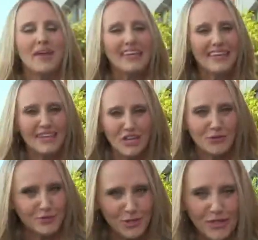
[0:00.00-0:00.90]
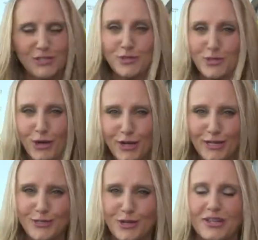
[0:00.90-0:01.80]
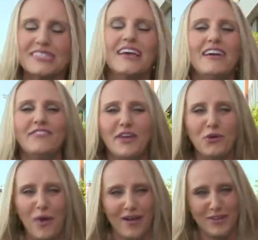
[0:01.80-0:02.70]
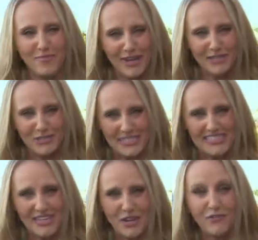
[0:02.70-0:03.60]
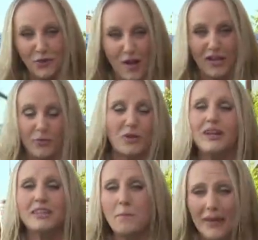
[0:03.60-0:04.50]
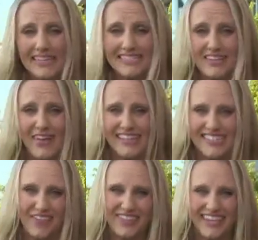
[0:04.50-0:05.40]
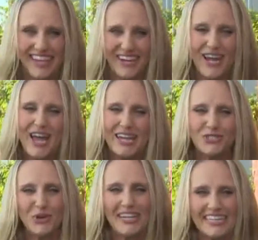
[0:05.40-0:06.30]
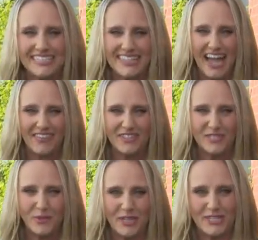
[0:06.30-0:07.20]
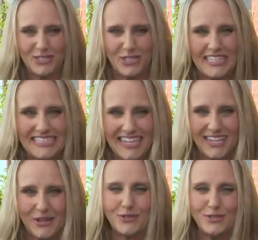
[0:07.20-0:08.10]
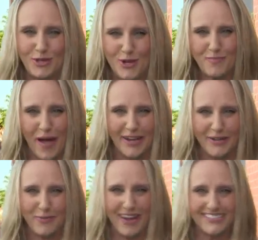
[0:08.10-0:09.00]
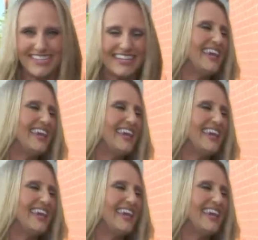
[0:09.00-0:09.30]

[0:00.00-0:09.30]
making new students, returning students, feel welcome here at GCU for Welcome Week, one of the biggest events of the year. And joining us live this morning is GCU student body president